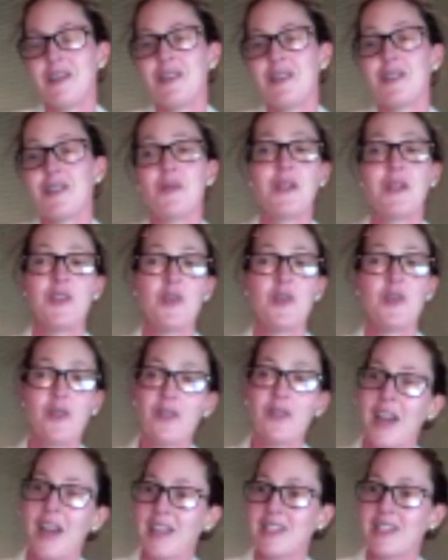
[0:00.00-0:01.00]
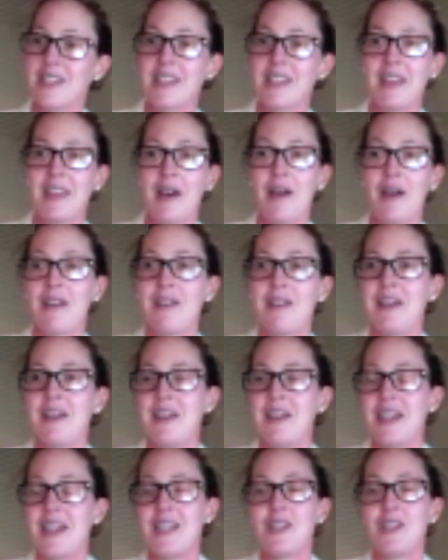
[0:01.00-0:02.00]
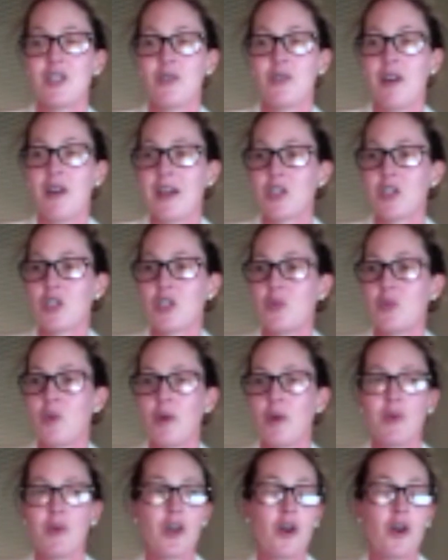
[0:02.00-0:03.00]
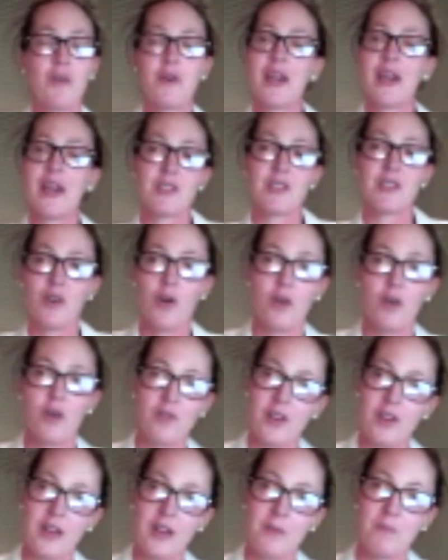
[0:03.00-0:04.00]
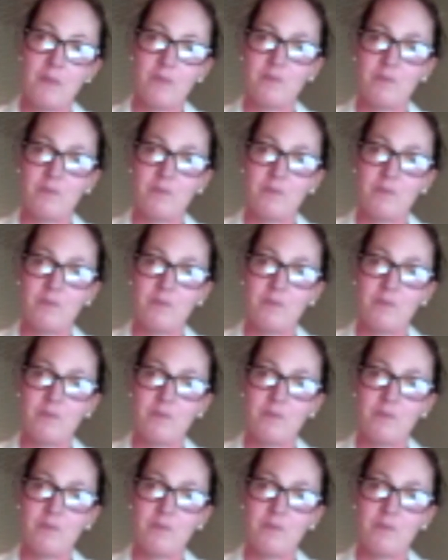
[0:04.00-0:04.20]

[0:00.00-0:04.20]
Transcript: So we're not missing that interaction when we go and get a coffee.